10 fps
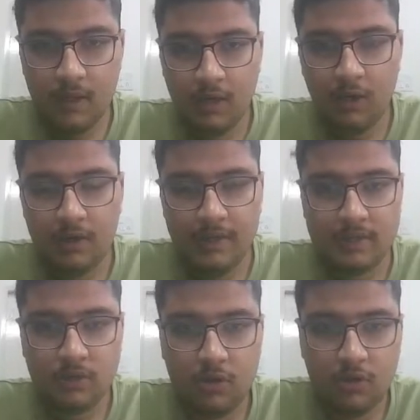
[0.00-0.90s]
Alright,
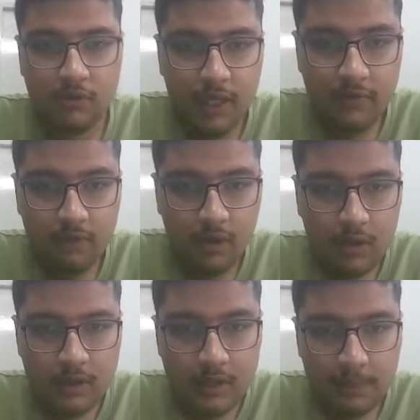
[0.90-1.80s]
so we have
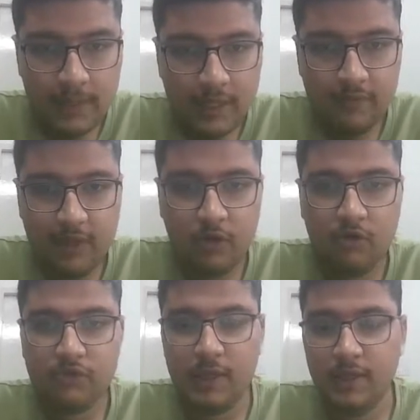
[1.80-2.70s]
got the updated value
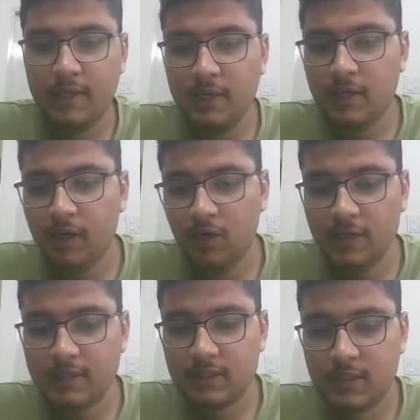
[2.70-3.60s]
of k here. Now
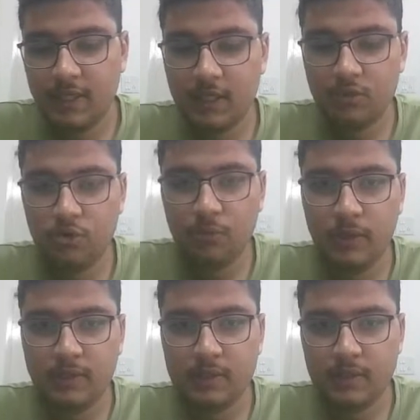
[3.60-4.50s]
let's take a two
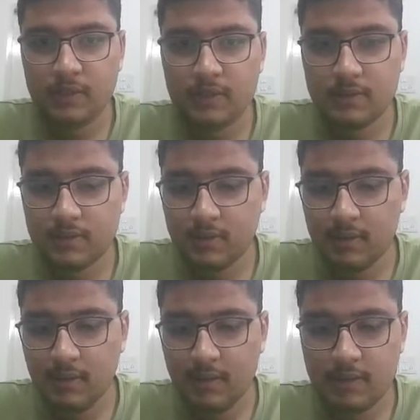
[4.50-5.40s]
pointers.
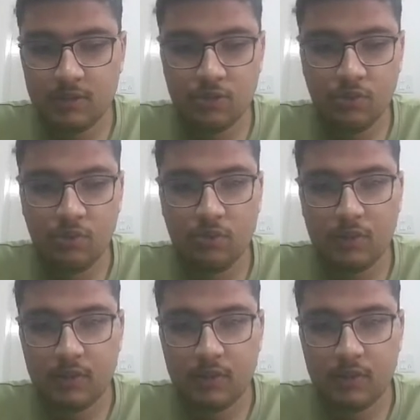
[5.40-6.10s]
Let's node